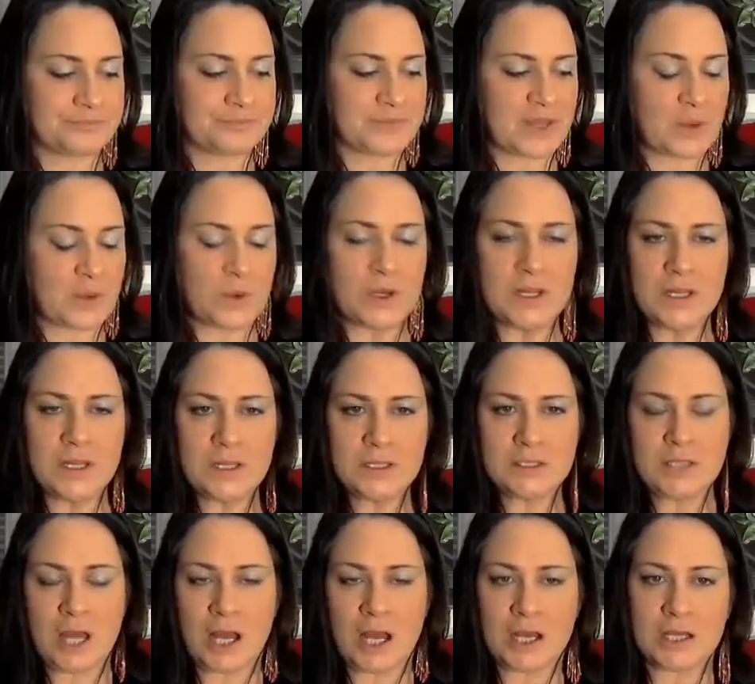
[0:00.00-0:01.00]
I want
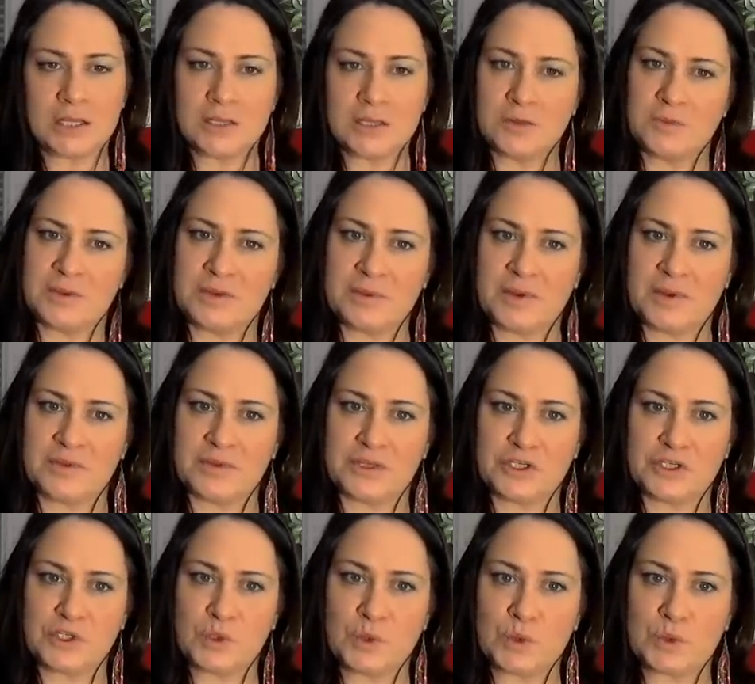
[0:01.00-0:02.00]
to talk a little bit about the
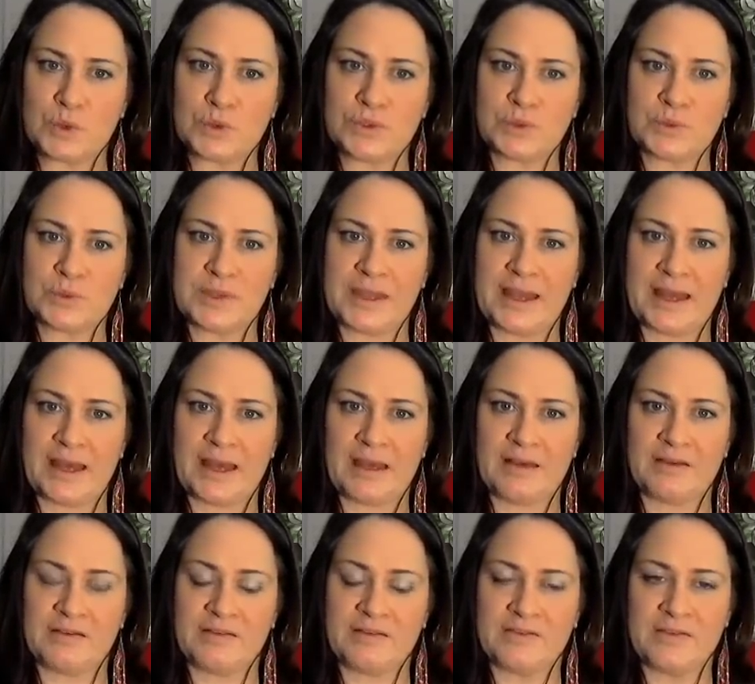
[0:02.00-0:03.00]
tools we
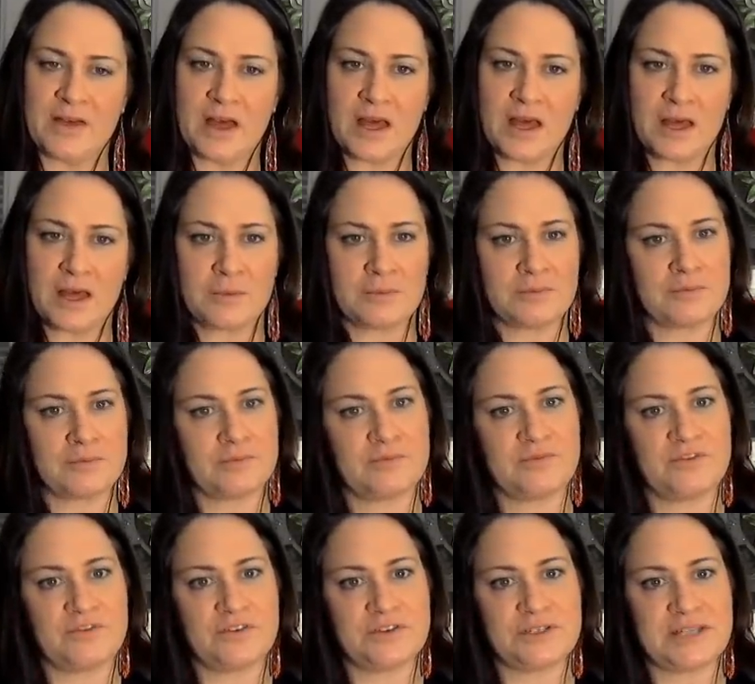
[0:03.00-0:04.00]
have
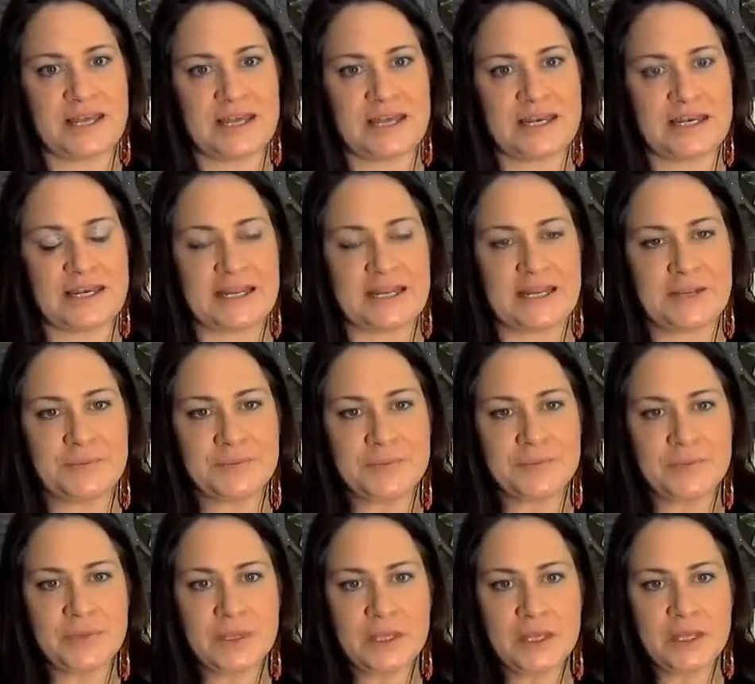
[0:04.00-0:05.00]
for sanity.
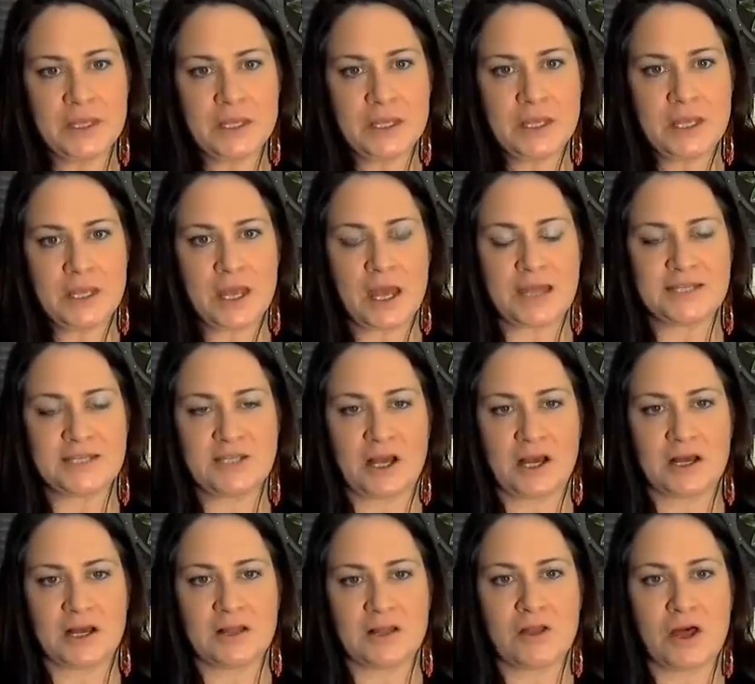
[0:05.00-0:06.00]
I
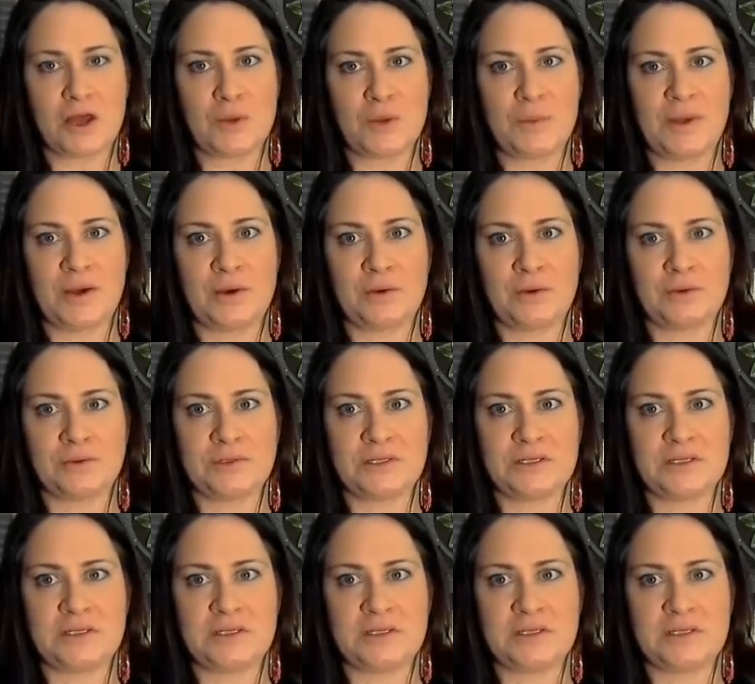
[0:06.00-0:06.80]
talk a lot about